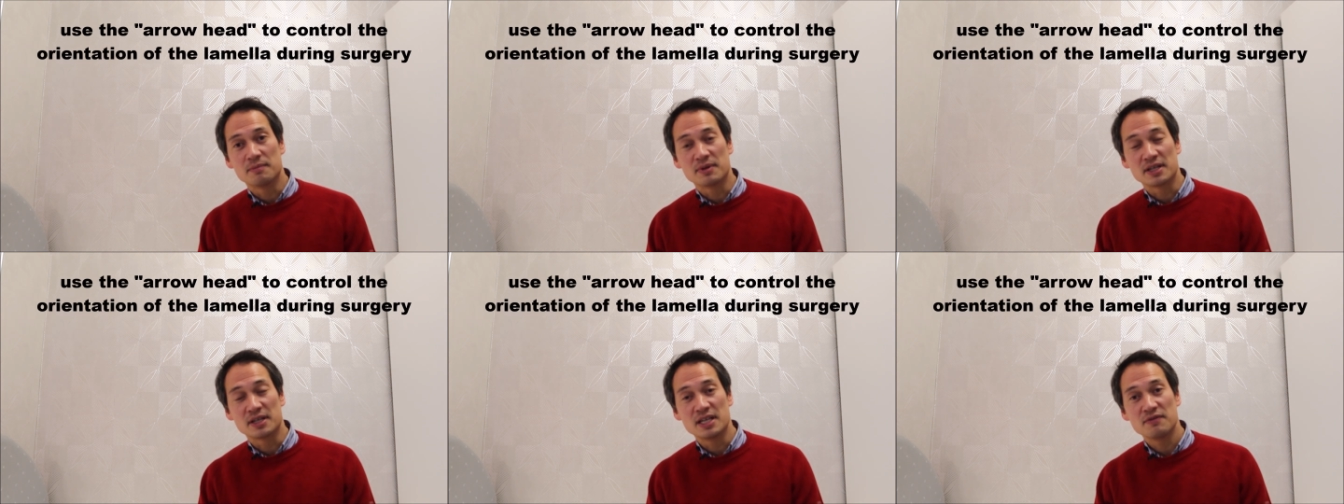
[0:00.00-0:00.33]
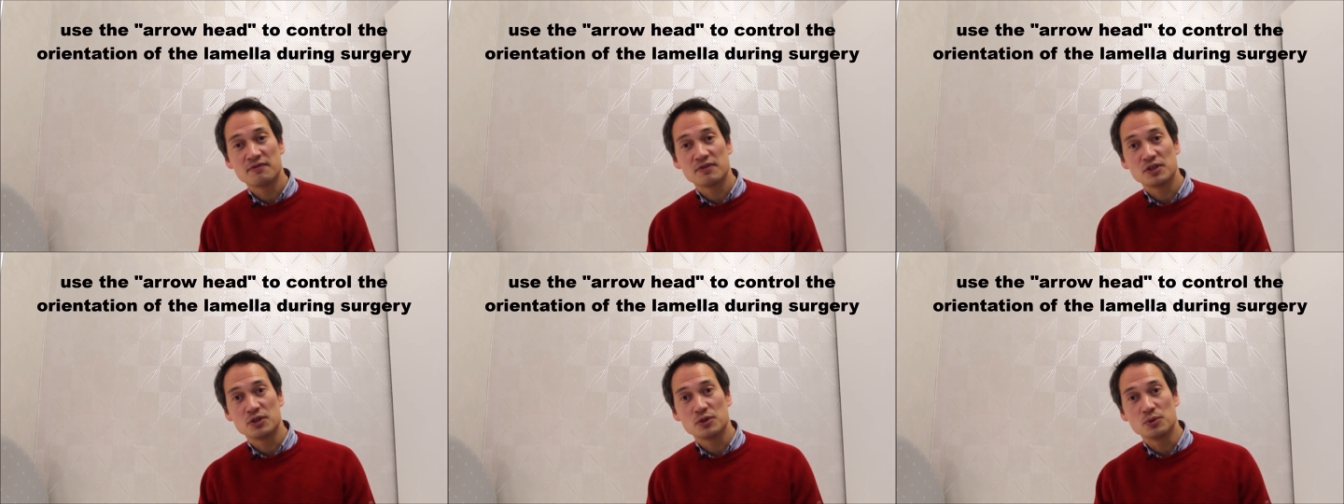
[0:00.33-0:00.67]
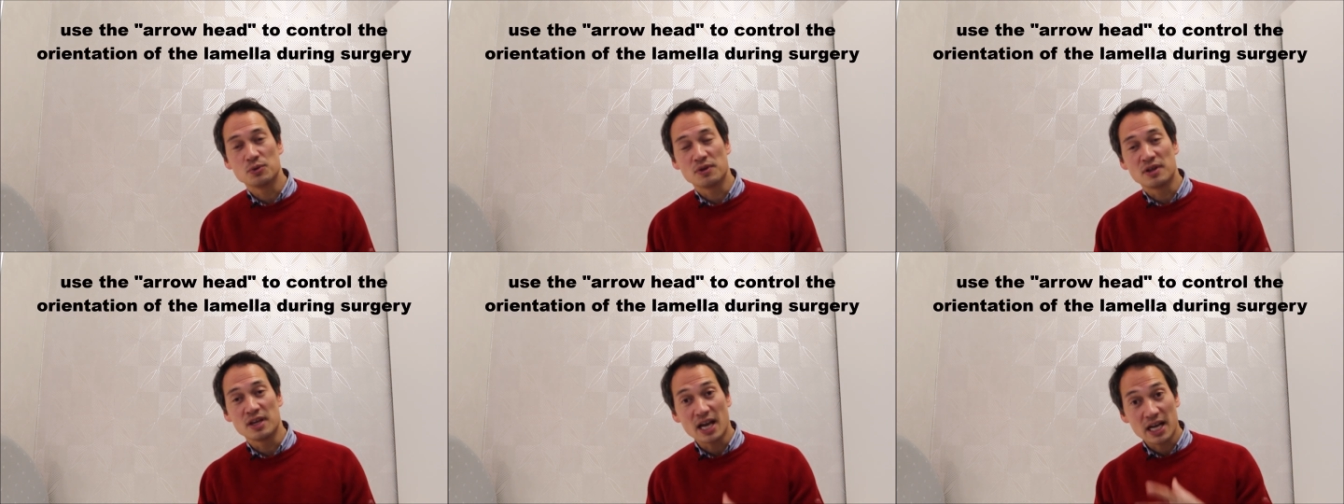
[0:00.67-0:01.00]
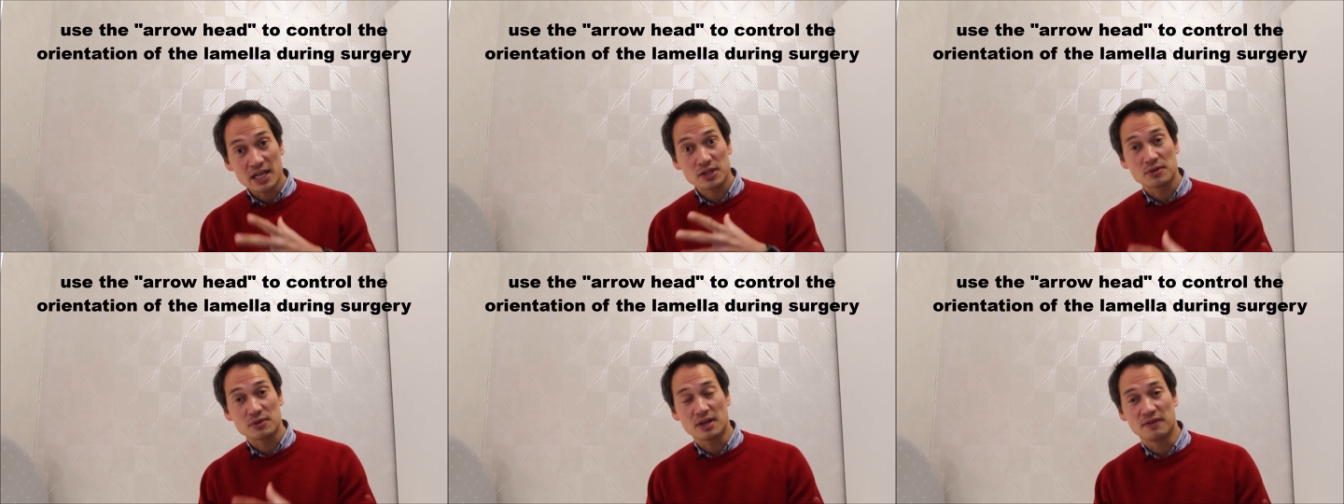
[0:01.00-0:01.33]
giving you the
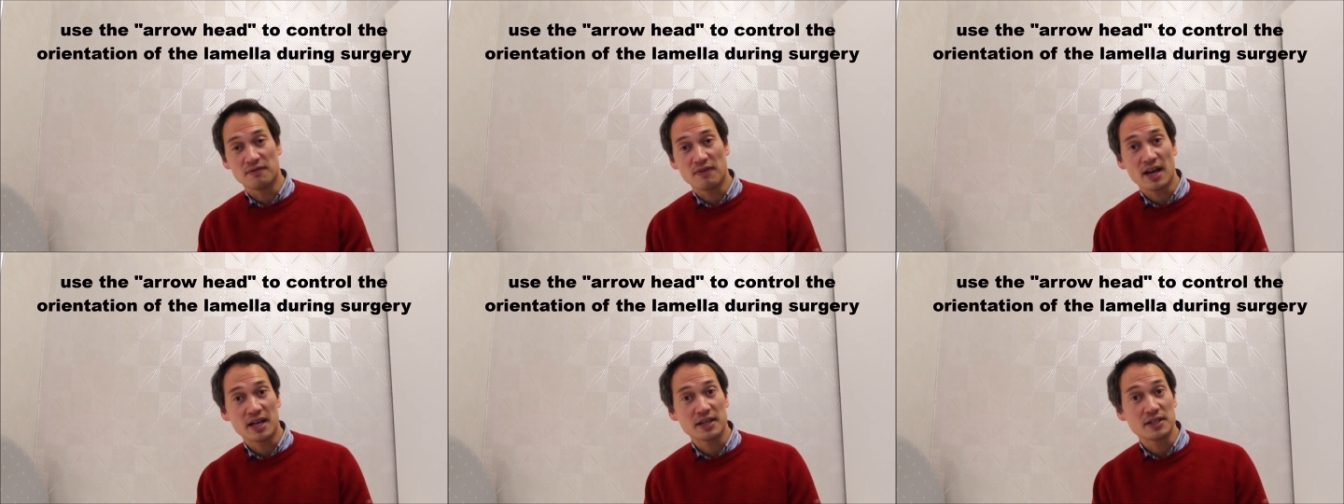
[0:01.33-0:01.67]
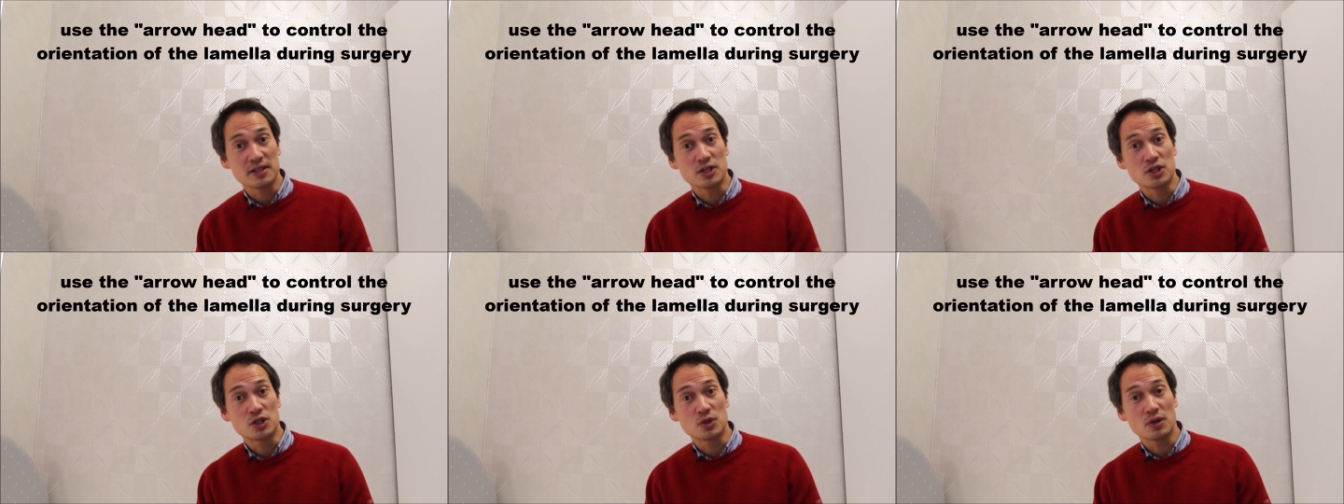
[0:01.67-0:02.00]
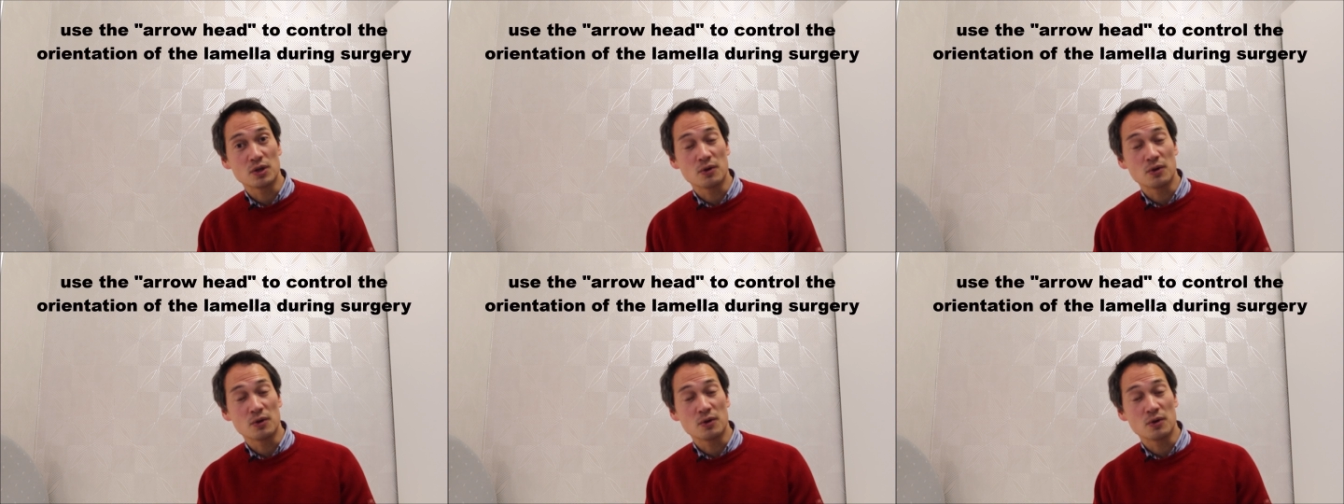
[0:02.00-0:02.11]
extra advantage